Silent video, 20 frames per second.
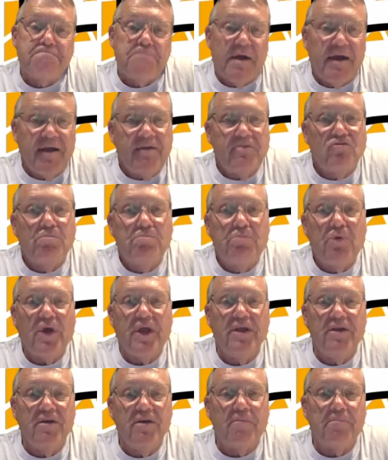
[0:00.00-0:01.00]
by
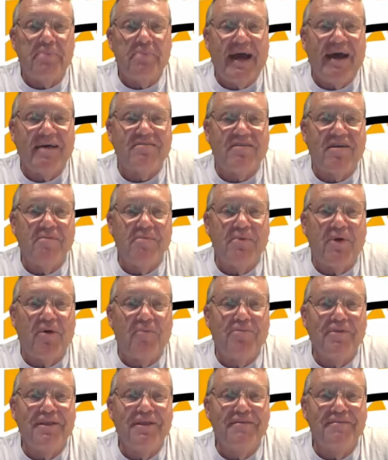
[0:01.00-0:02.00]
Spooky Nook Basketball,
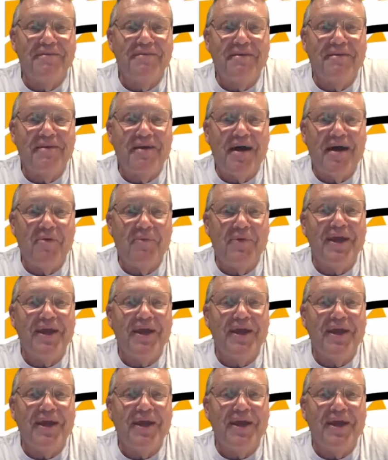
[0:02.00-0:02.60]
believe it or not.